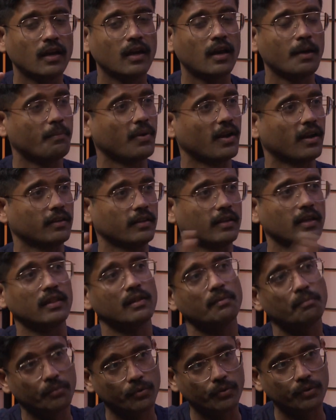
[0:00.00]
Apparently in the
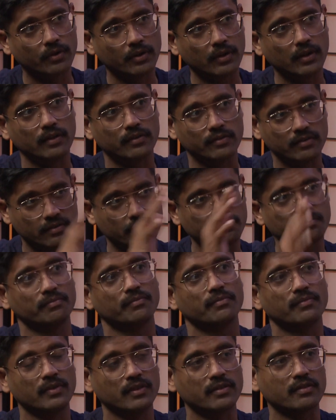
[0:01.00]
book he's
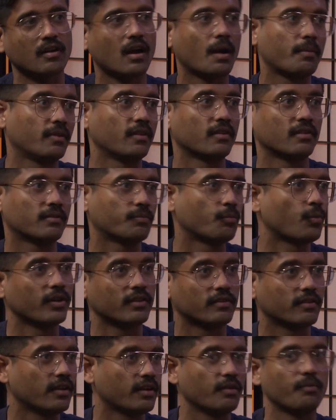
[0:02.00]
described in one
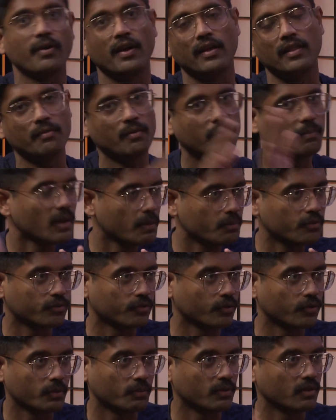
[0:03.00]
certain way, and then when people
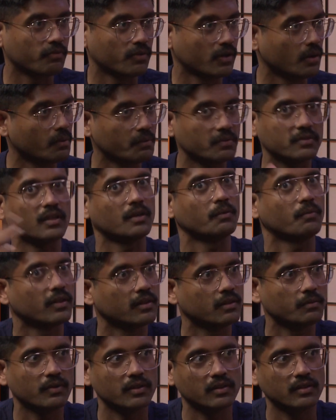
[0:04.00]
saw him in the film it was like,
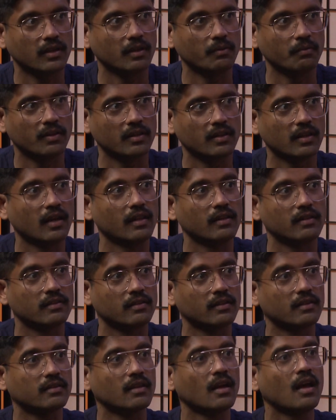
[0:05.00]
what the hell is
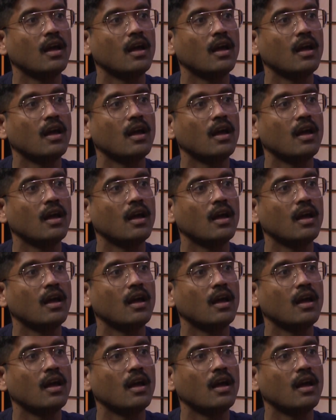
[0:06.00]
this?